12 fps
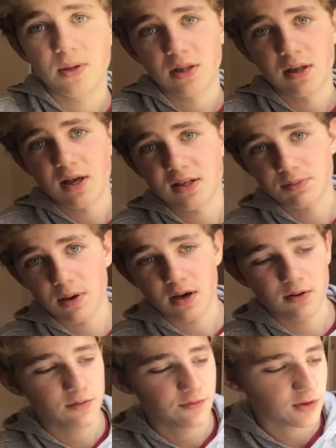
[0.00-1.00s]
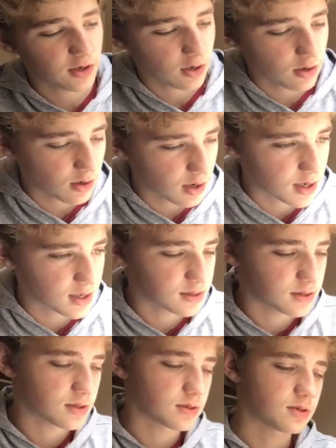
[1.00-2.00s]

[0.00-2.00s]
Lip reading: the last part of the video, and